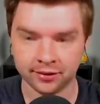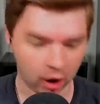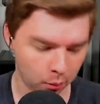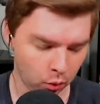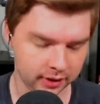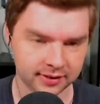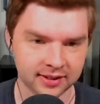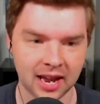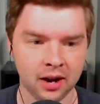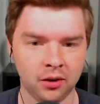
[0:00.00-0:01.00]
somewhat
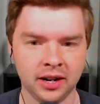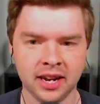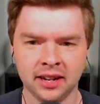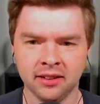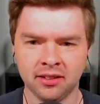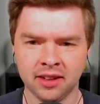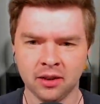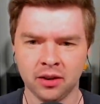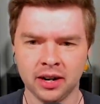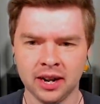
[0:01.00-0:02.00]
scary in
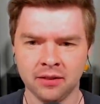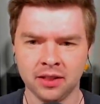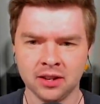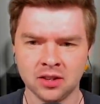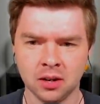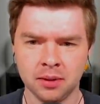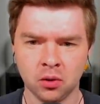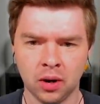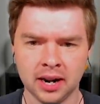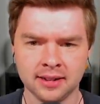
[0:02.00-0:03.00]
theory. Everything's gonna be
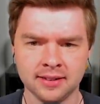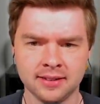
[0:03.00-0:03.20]
great.